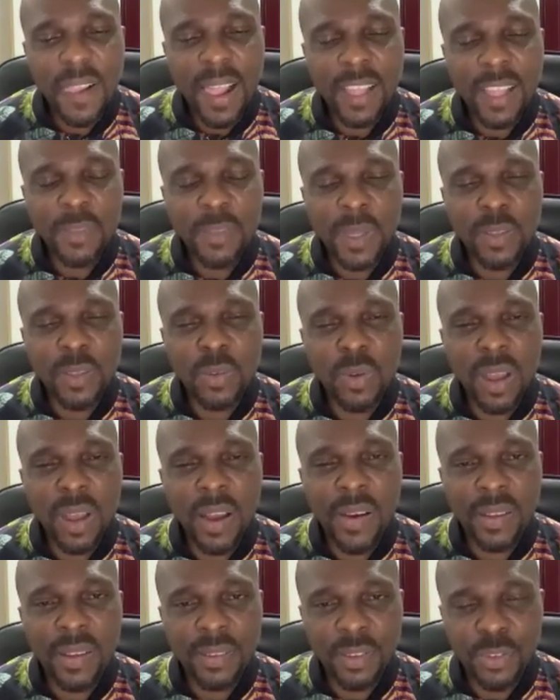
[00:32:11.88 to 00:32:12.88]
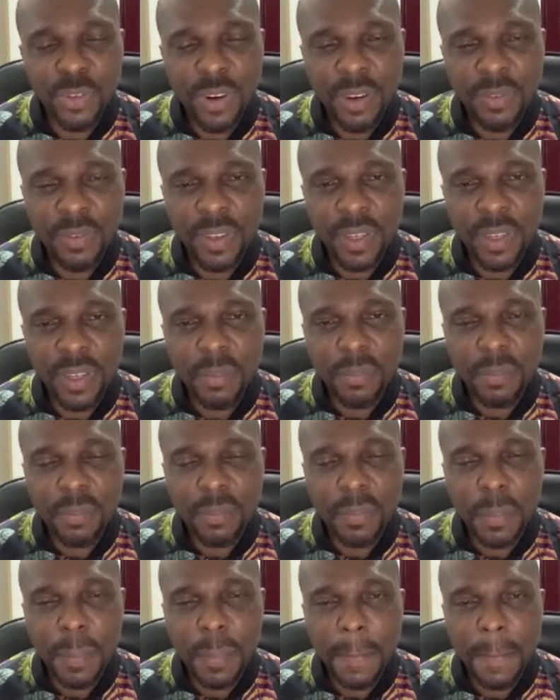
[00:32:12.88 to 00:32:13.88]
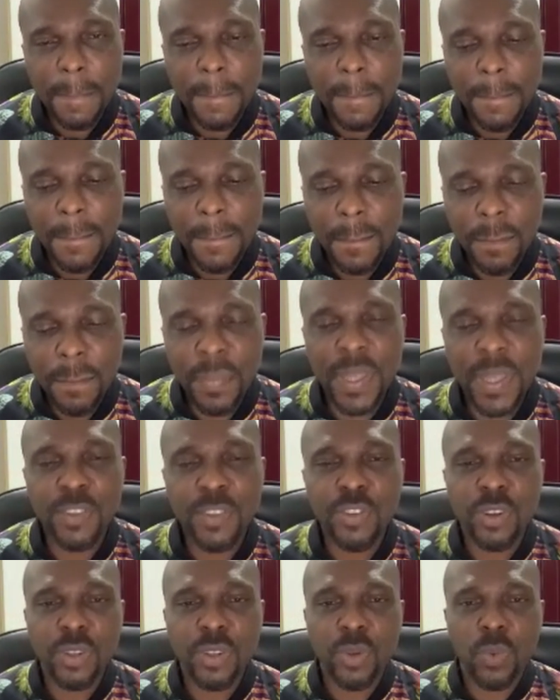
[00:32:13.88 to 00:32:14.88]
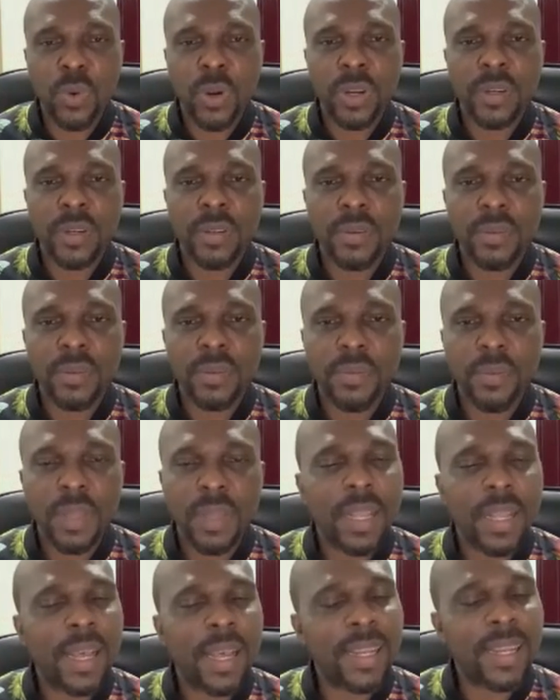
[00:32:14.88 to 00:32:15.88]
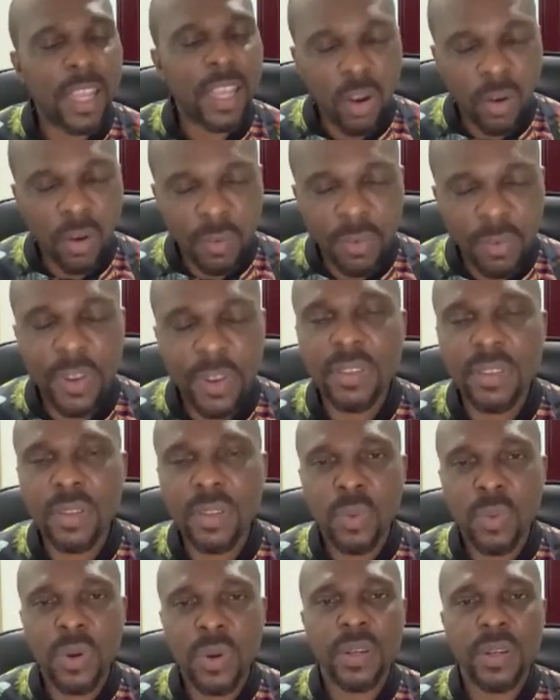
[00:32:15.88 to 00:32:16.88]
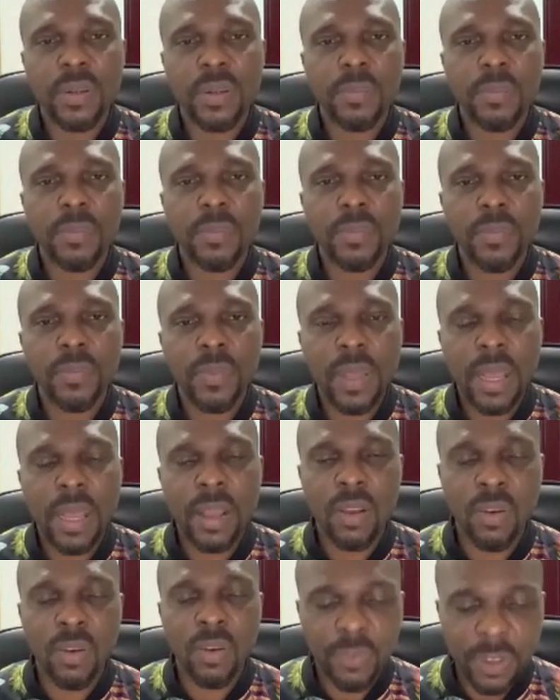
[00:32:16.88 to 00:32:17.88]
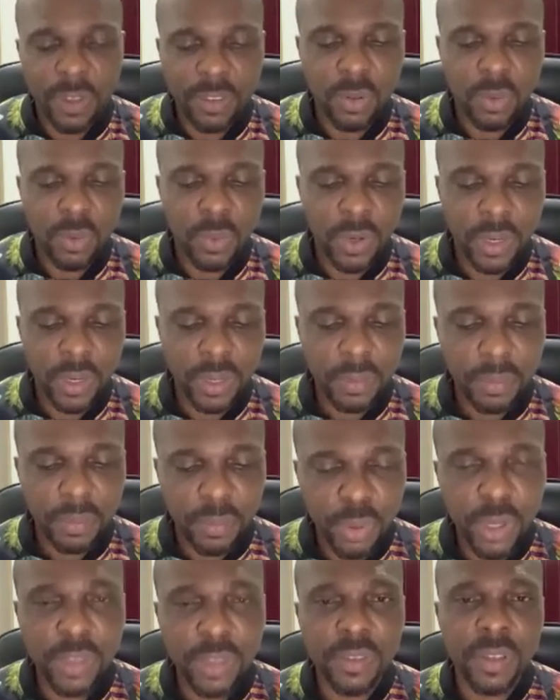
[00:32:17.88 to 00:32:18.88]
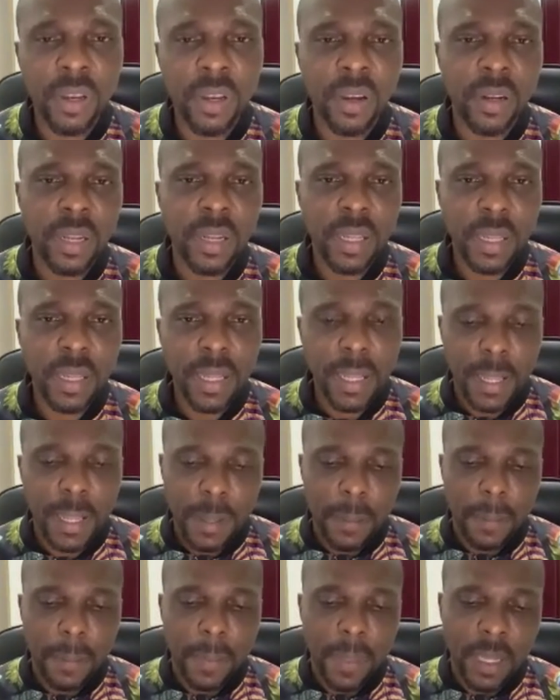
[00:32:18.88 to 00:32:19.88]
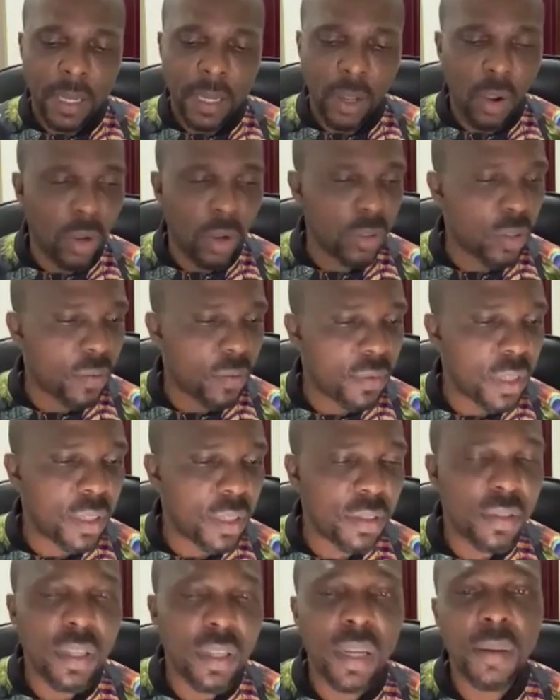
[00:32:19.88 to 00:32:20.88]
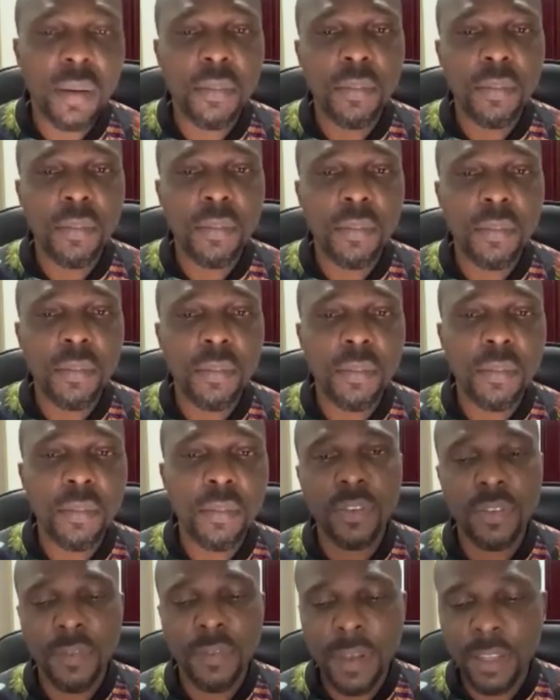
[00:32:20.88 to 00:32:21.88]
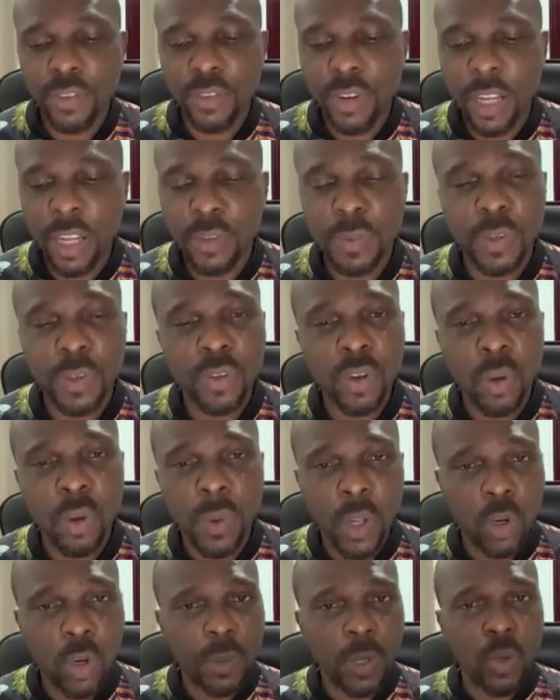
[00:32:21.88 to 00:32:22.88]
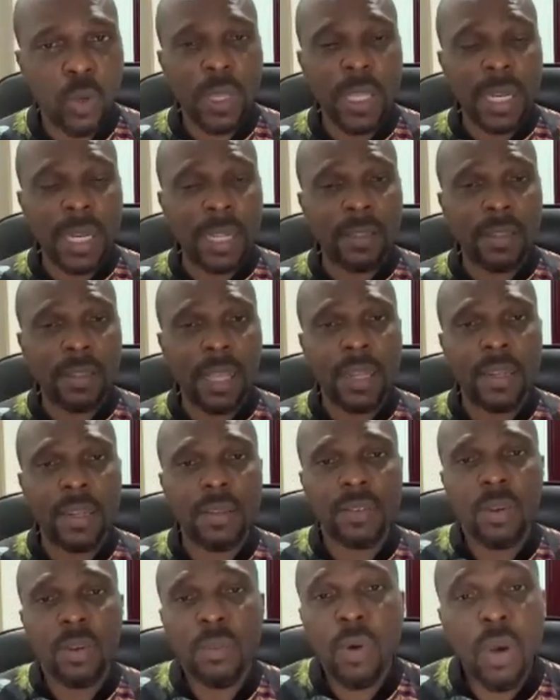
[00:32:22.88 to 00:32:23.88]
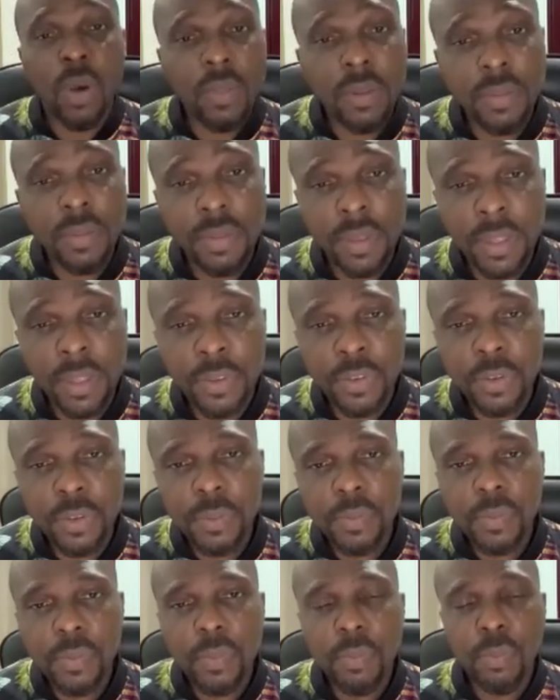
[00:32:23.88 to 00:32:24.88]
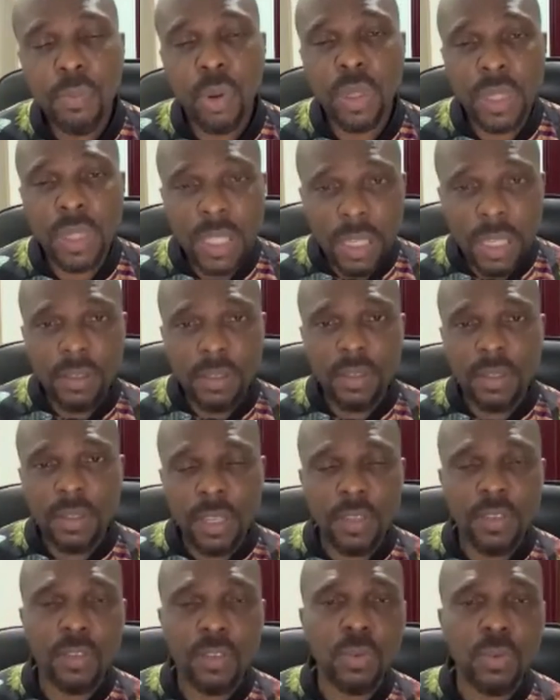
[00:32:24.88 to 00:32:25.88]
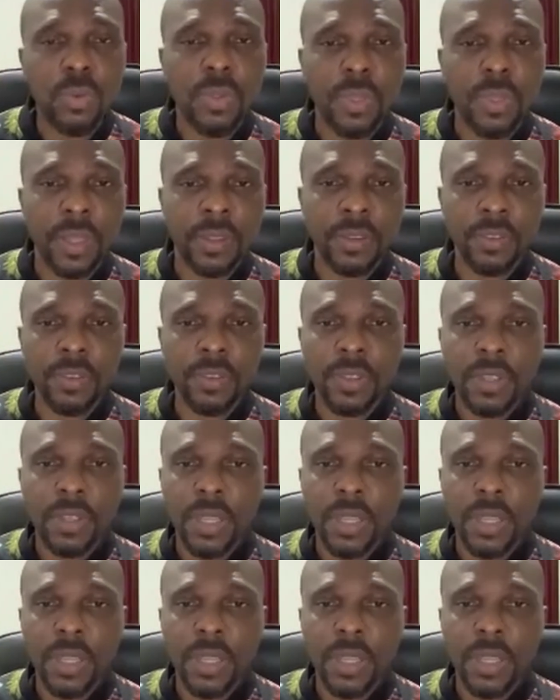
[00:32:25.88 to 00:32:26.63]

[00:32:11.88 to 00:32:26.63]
I spent 2 hours in traffic. Binge on the word, and then confess the word, and confess the word. Praise God. In the course of this fast track spiritual, we're going to be looking at some other things, but these 2 things